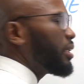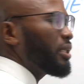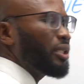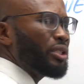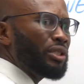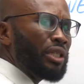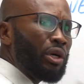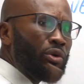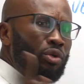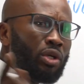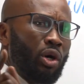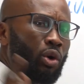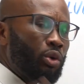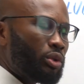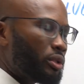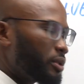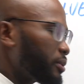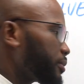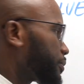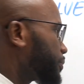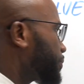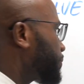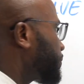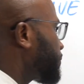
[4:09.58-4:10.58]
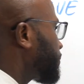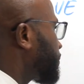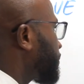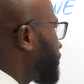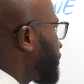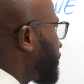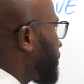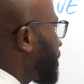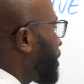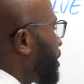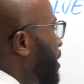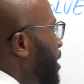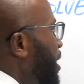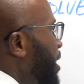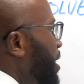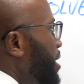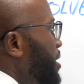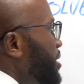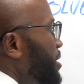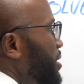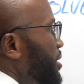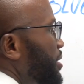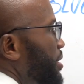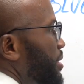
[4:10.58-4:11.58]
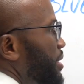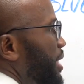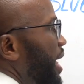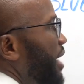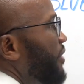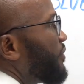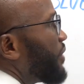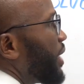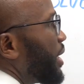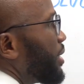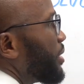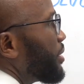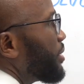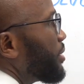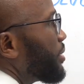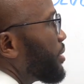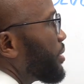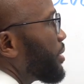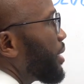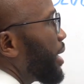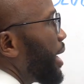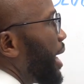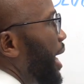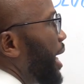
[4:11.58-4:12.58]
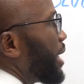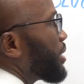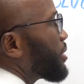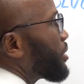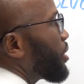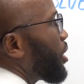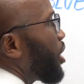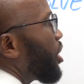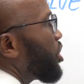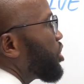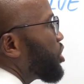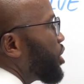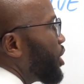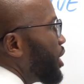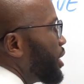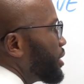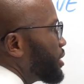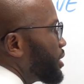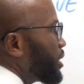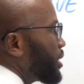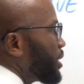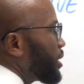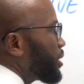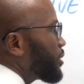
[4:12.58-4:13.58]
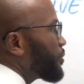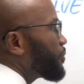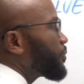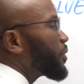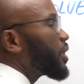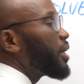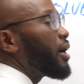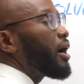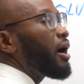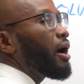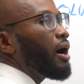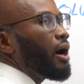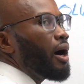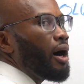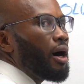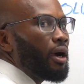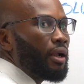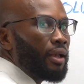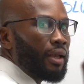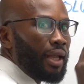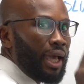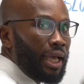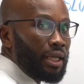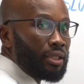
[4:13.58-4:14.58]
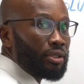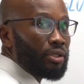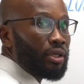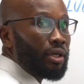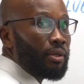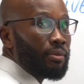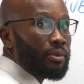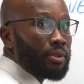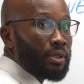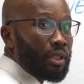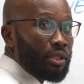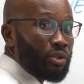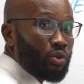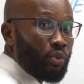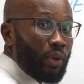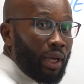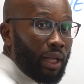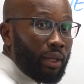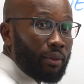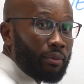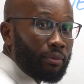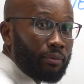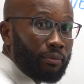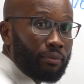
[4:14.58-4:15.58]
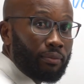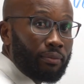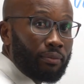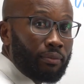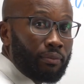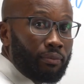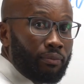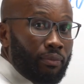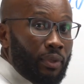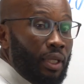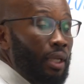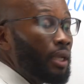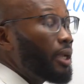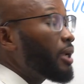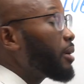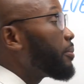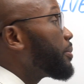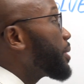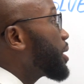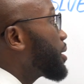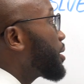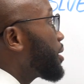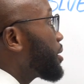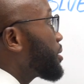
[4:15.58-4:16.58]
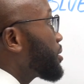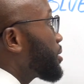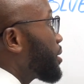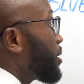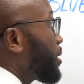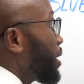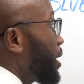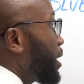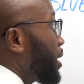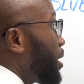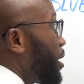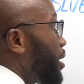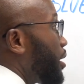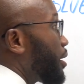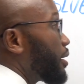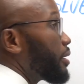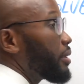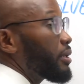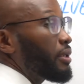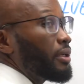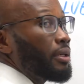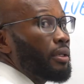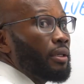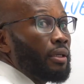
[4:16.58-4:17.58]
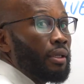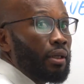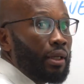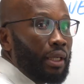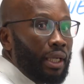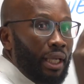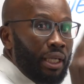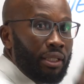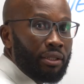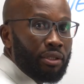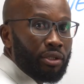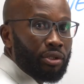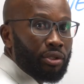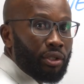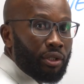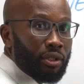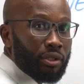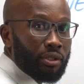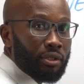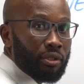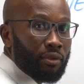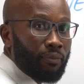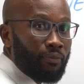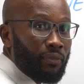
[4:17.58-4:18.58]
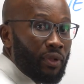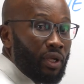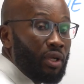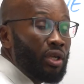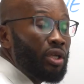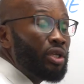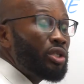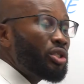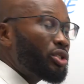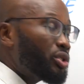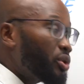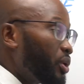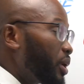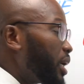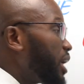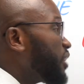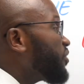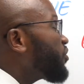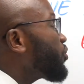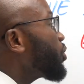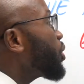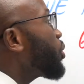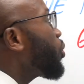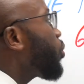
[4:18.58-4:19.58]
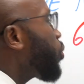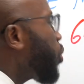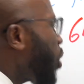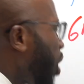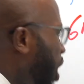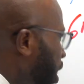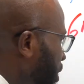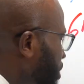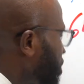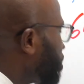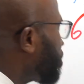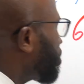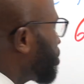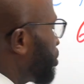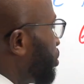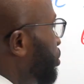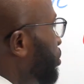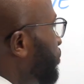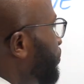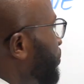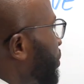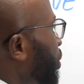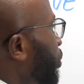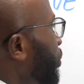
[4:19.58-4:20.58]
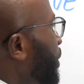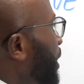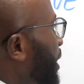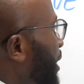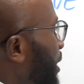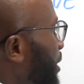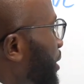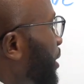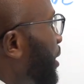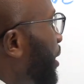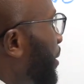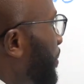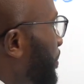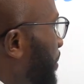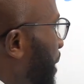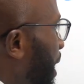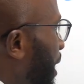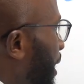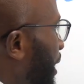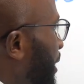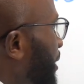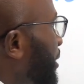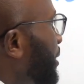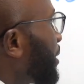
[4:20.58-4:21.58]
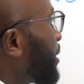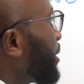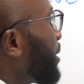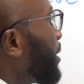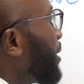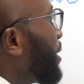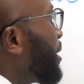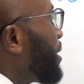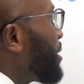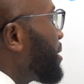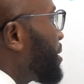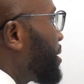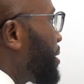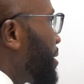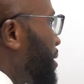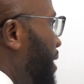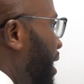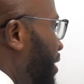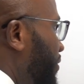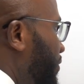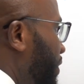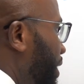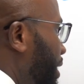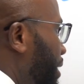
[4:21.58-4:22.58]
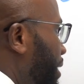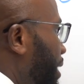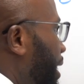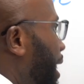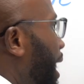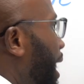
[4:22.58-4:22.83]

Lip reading: Now note, 7 and 13 are like terms as well because they are integers. So if we want to, we can combine 7